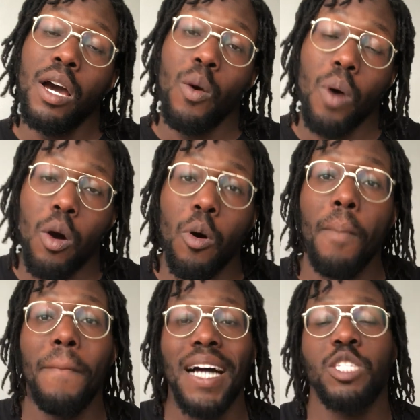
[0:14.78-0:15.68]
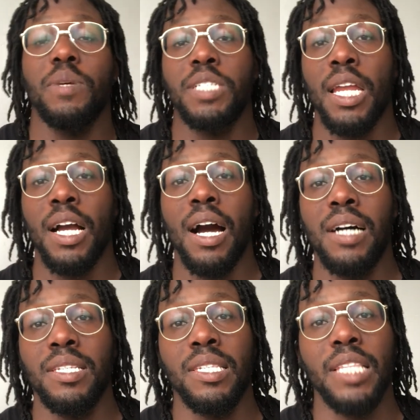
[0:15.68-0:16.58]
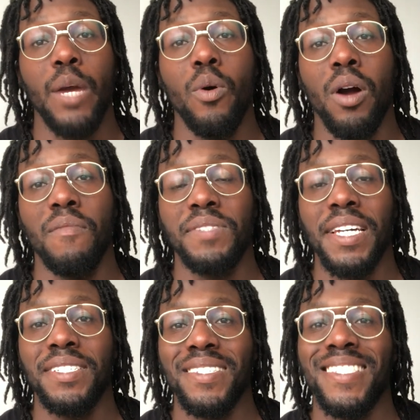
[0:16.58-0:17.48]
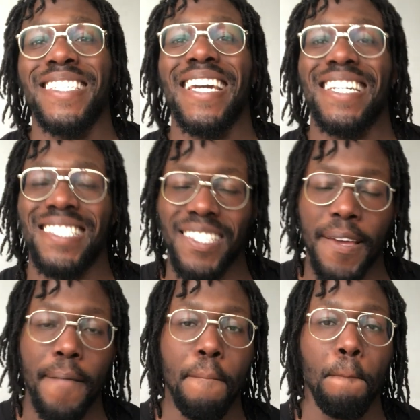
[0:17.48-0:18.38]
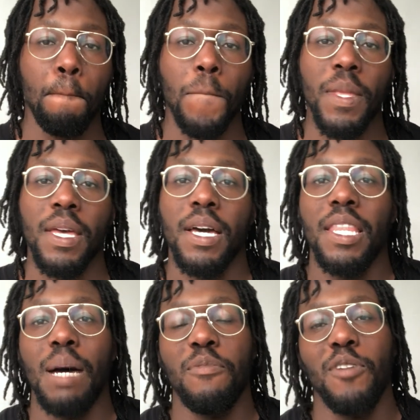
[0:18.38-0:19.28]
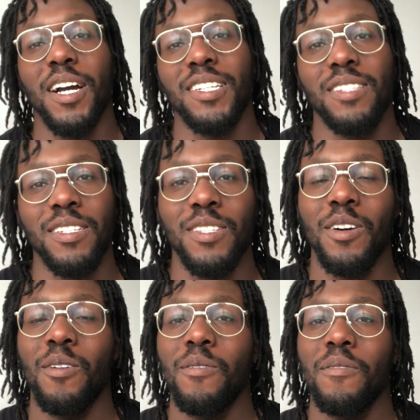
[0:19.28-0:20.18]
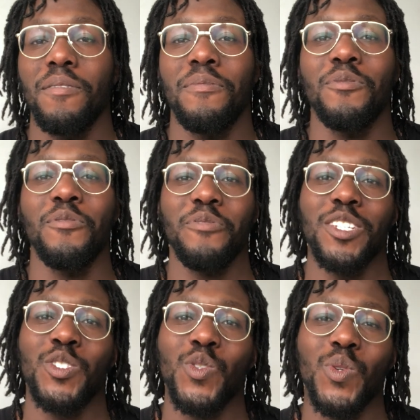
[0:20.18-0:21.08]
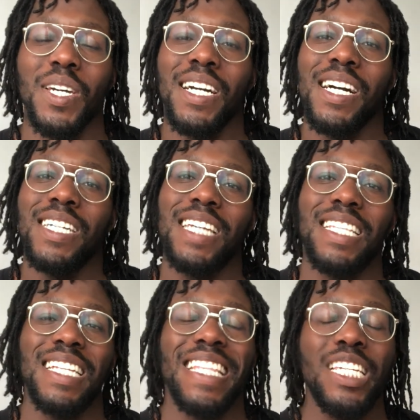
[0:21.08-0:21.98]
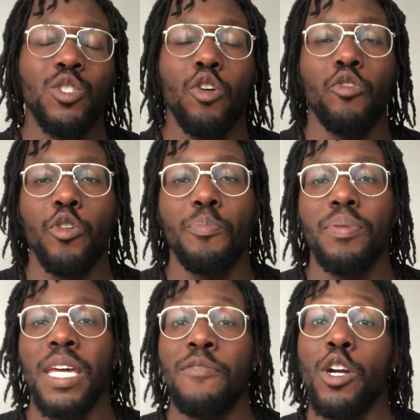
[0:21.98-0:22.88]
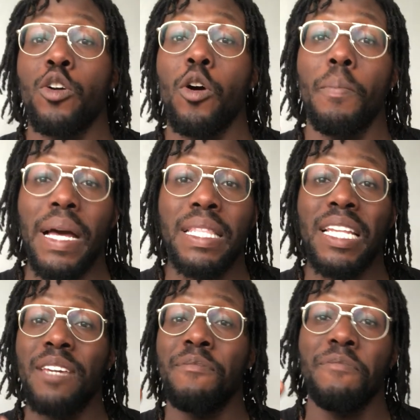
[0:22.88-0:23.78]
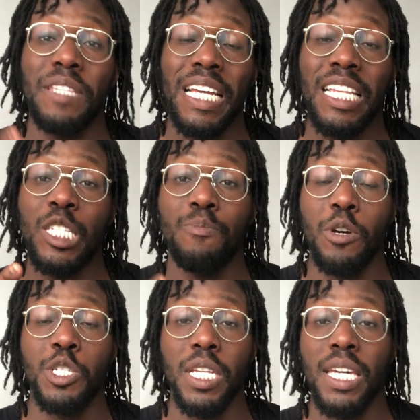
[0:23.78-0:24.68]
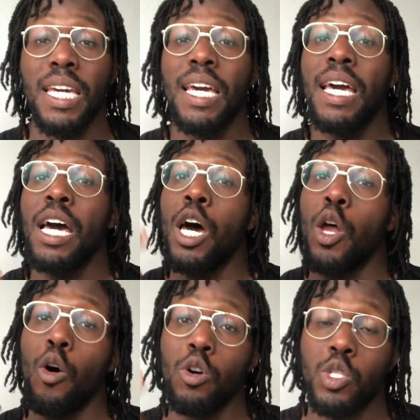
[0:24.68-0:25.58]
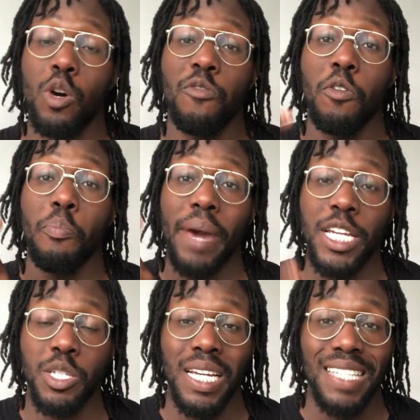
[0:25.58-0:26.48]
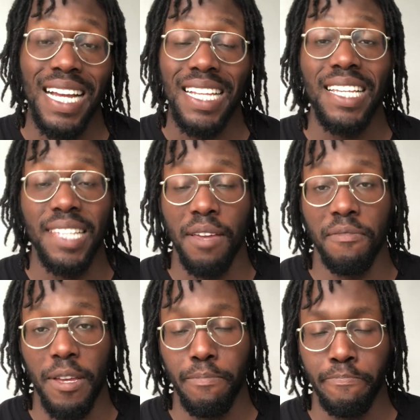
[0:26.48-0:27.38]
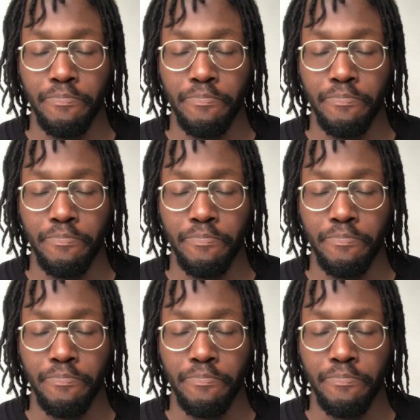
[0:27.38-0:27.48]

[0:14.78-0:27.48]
Welcome back to my channel, guys. It's Stay Well Conversations. Yes, sir. Now, before I get started though, feel free to check the Discord group. You want to go mentally, physically, spiritually, and also from Patreon, exactly the same thing.